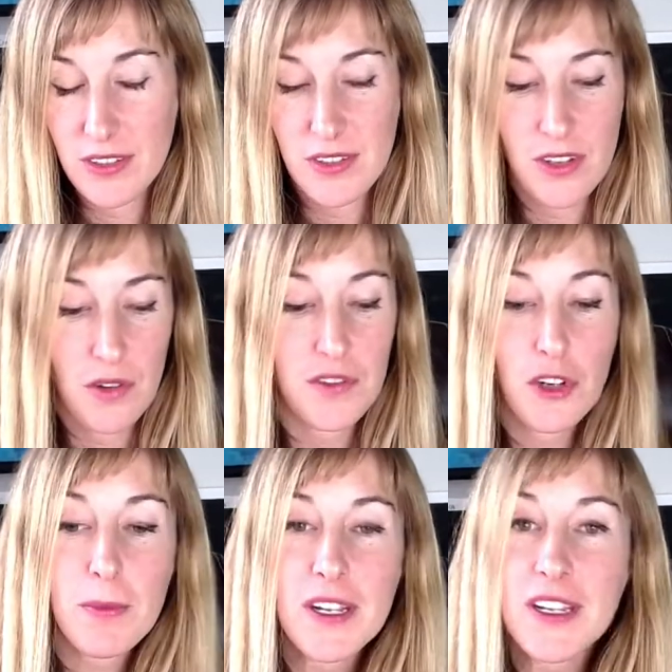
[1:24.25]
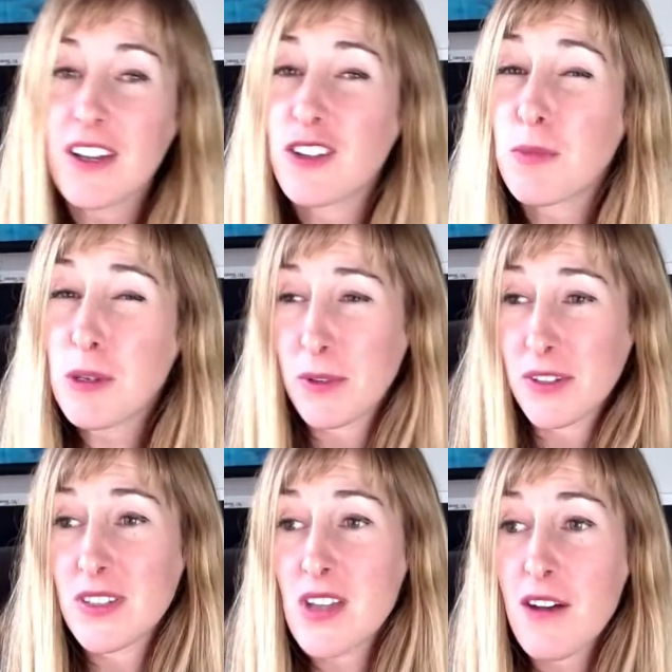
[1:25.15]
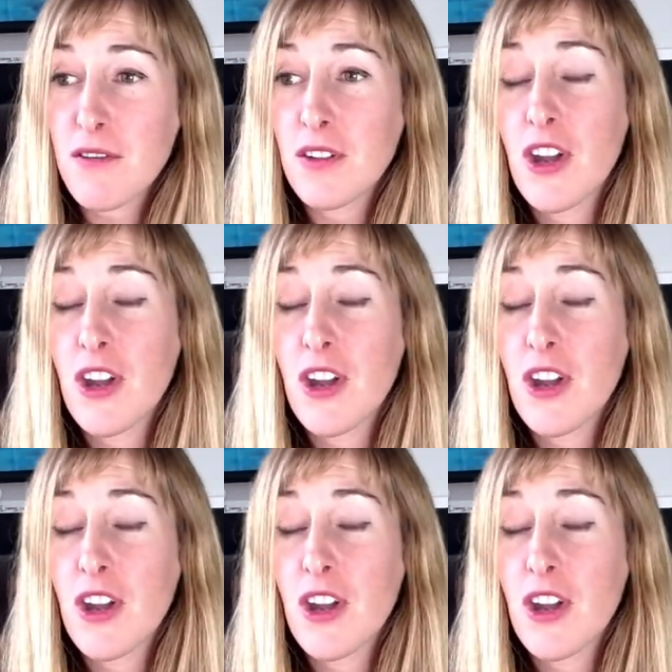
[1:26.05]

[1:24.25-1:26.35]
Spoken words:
So if you're pinning other people's stuff,